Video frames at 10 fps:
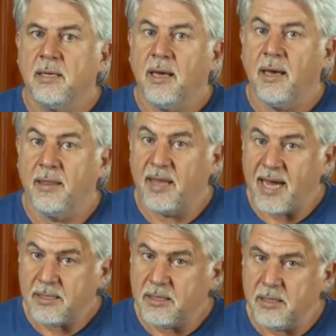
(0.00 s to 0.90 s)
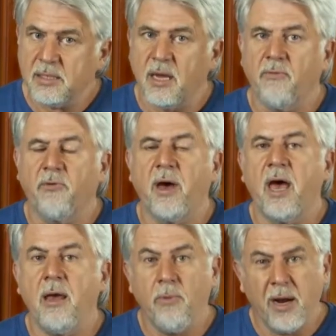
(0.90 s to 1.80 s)
And that's the same for
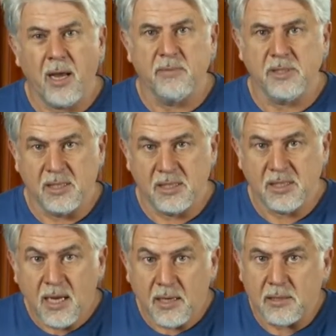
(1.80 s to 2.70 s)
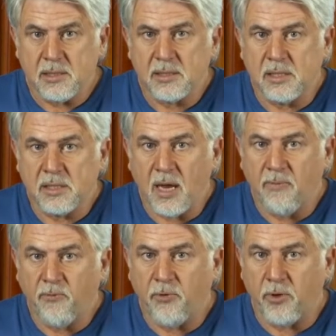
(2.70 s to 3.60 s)
Abraham's descendants, the same
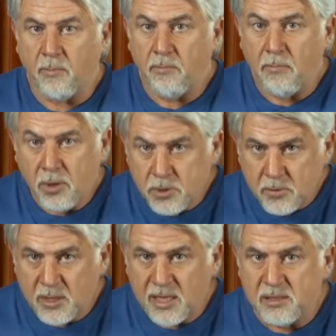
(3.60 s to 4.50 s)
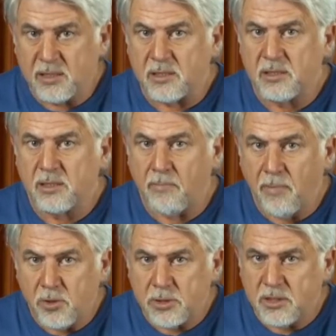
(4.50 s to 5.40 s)
for the most religious, the
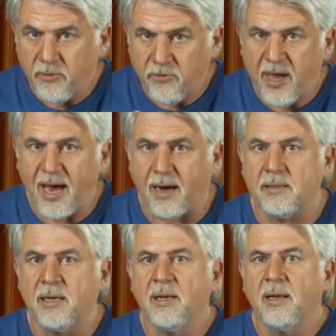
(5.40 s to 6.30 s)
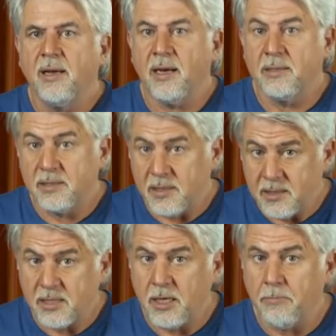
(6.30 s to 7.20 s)
most devout and
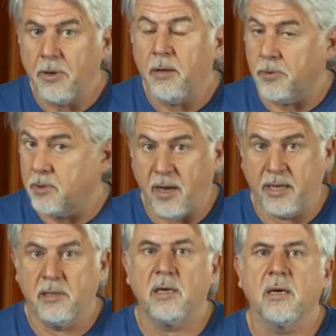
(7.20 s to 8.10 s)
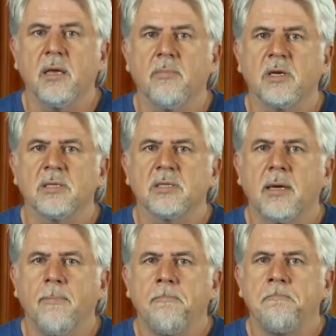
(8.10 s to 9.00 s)
sincere people like Nicodemus.
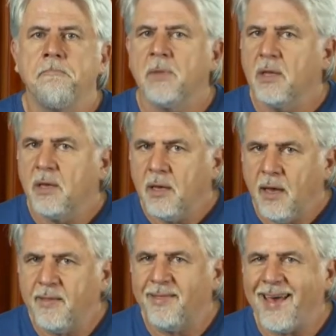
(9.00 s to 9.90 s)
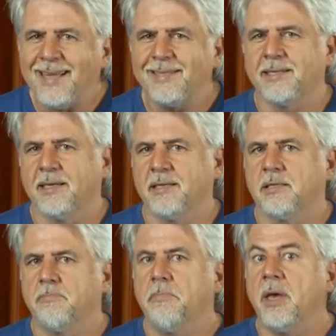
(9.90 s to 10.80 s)
In that sense,
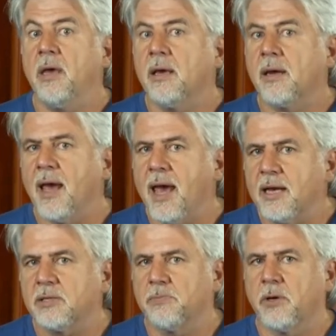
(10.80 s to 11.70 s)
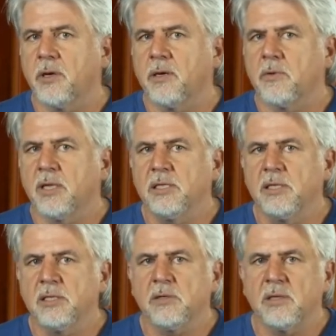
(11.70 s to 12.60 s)
being an expert in
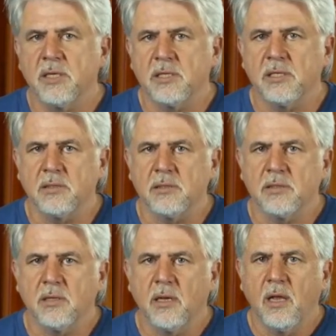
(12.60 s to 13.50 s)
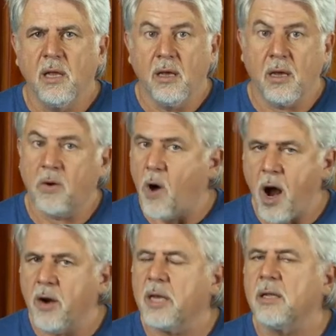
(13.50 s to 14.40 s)
religious traditions,
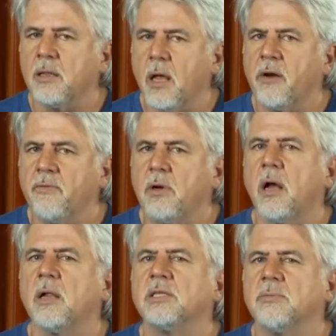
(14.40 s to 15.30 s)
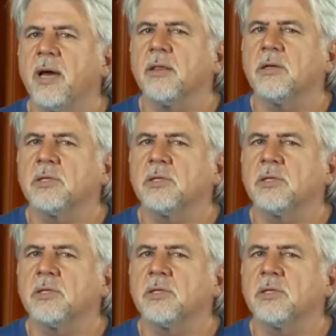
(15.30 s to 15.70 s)
acquiring a lot of knowledge about the